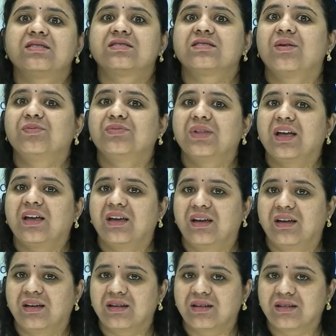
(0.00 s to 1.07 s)

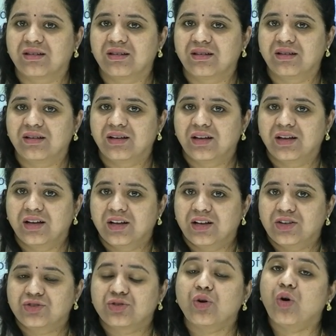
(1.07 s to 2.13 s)
something.
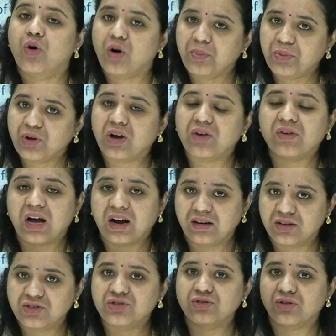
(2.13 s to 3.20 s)
So hope you have
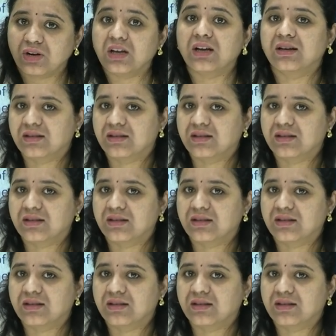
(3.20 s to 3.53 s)
understood